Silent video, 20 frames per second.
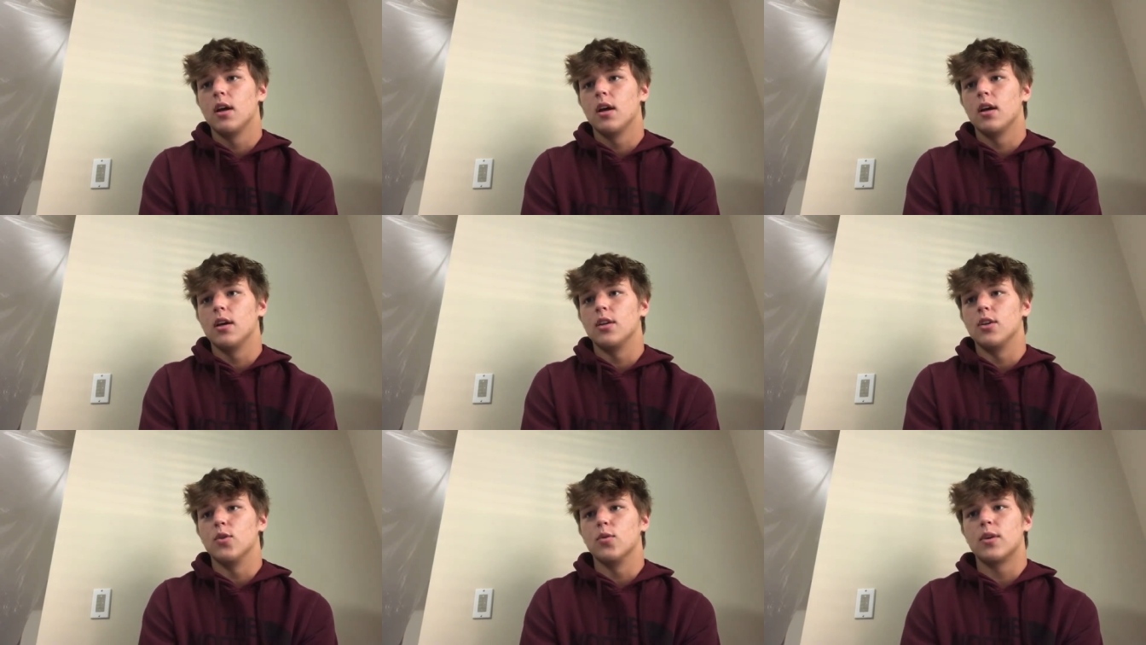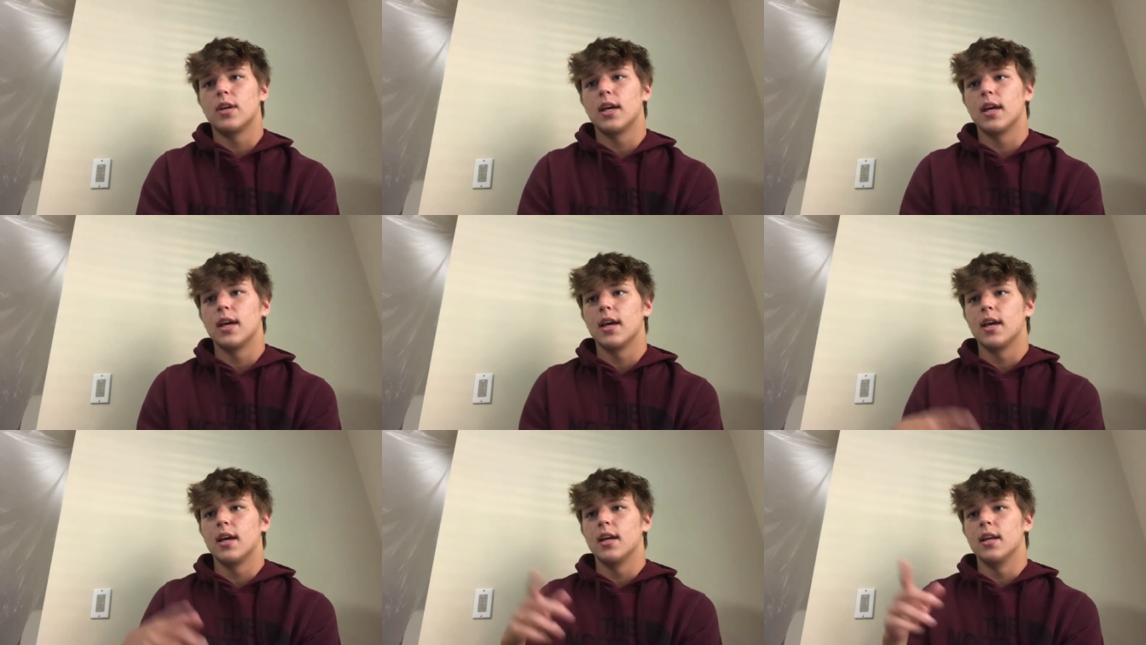you
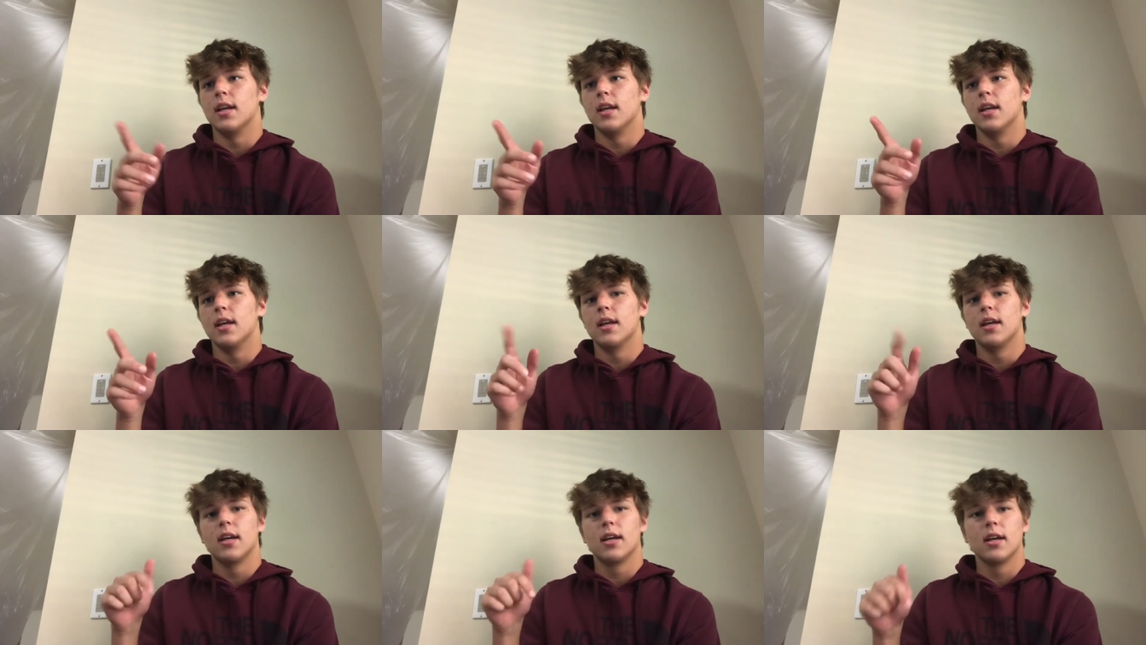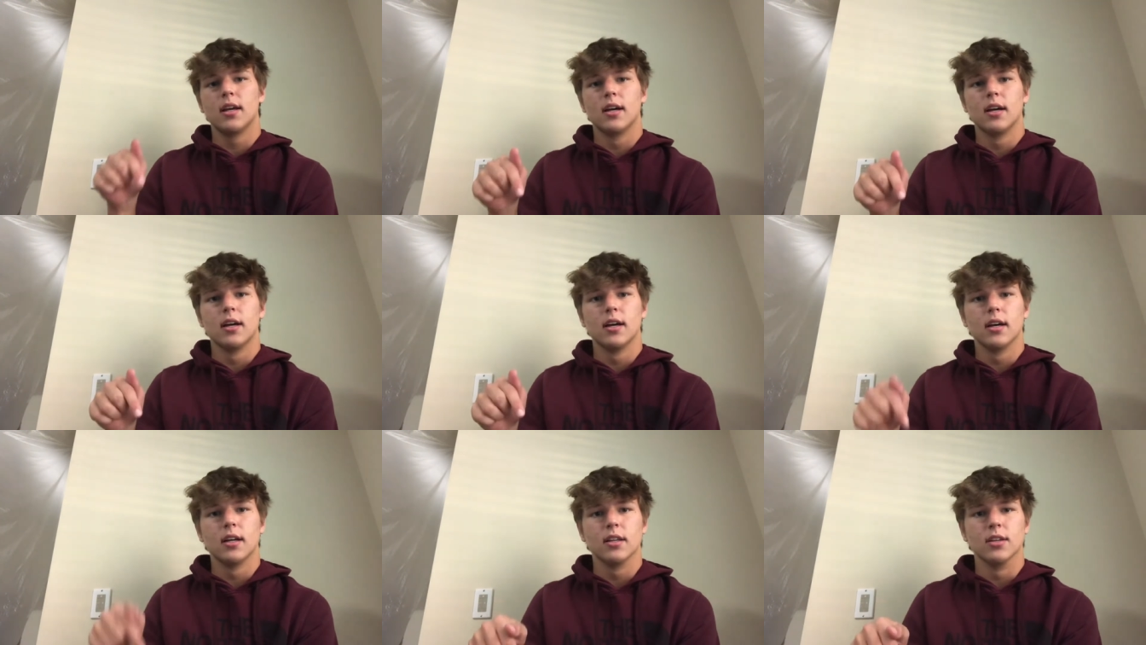can
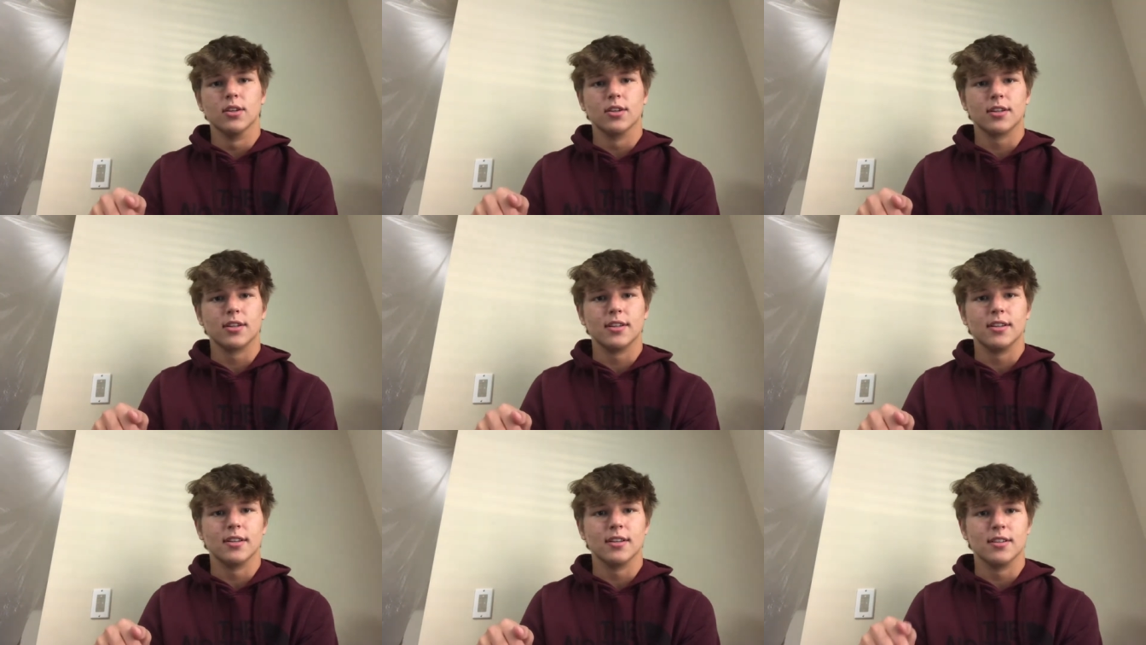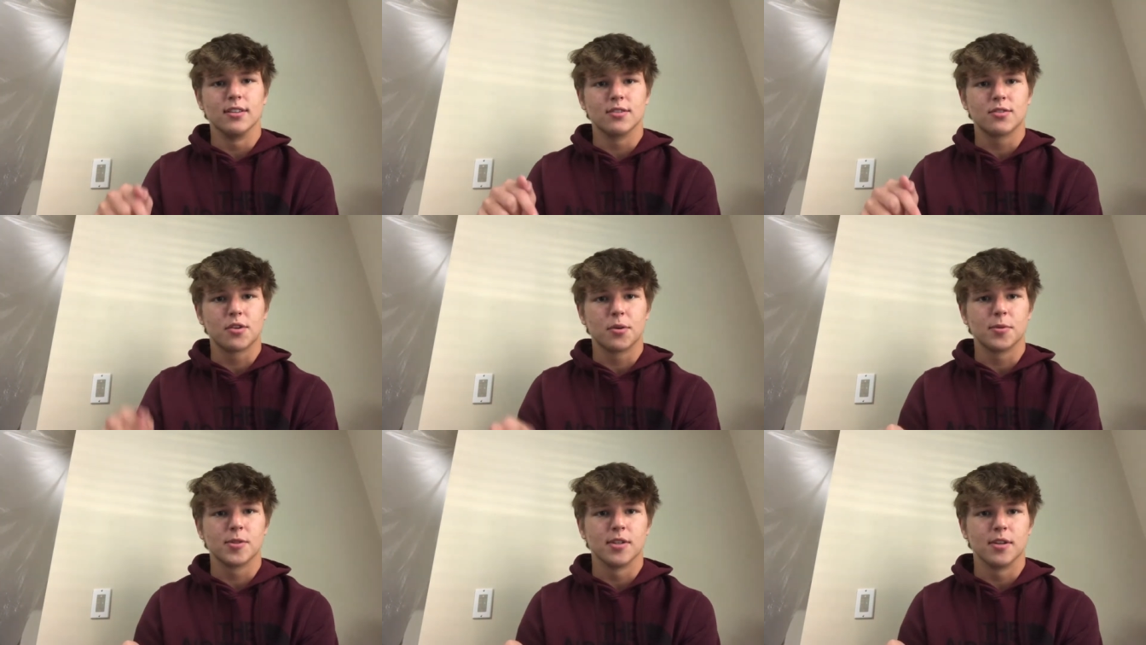look in the
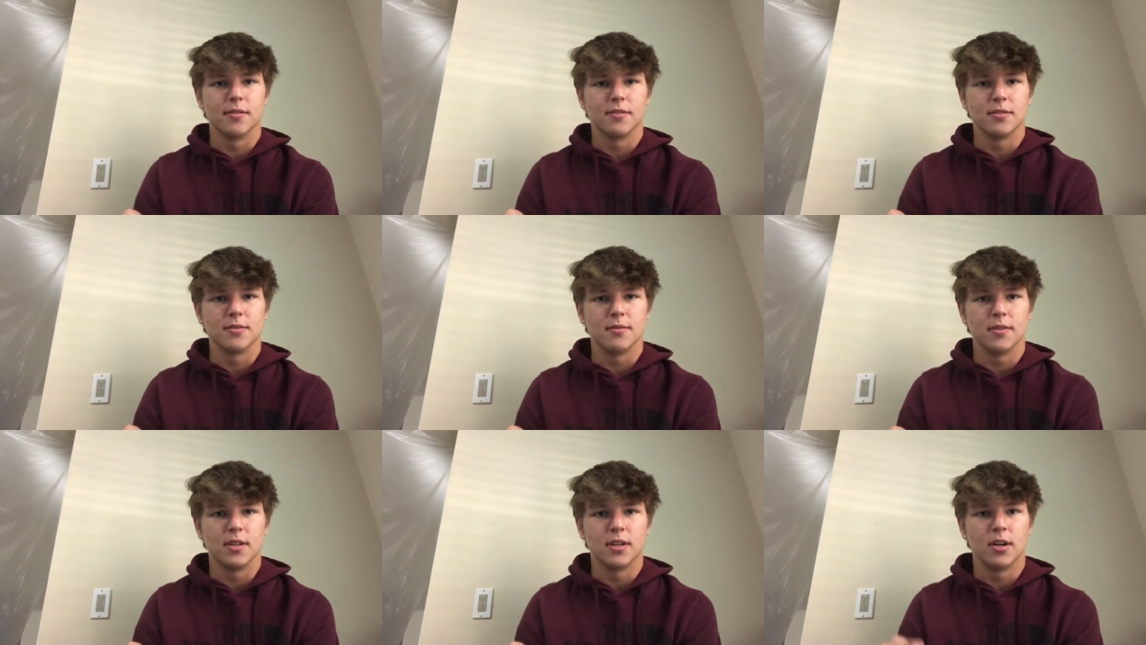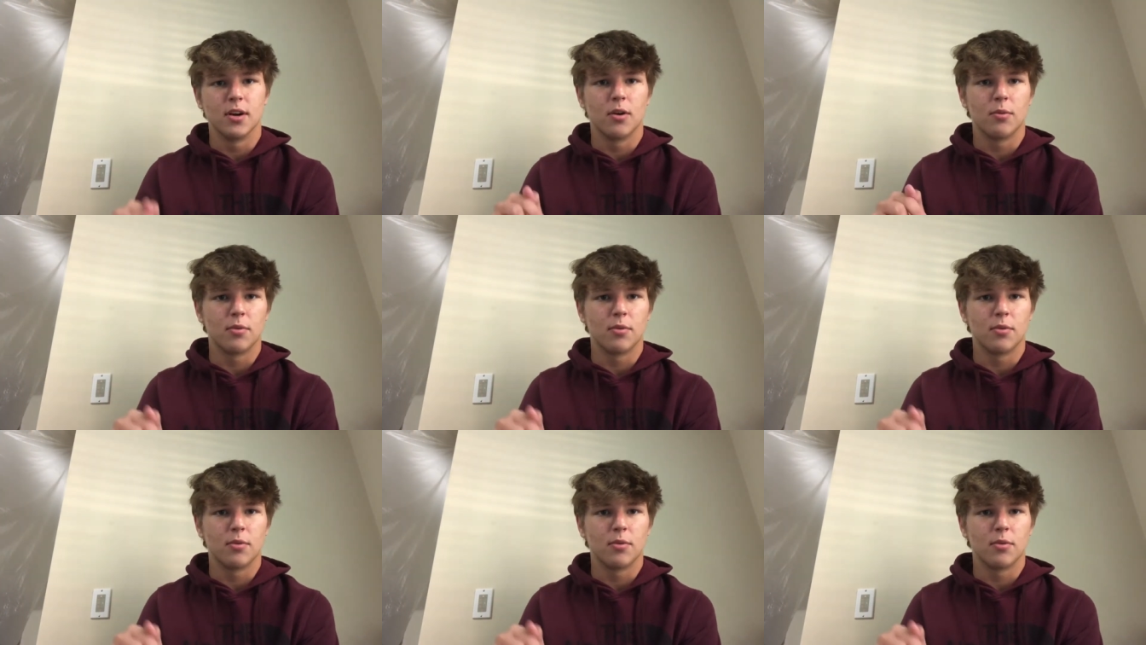description of this video.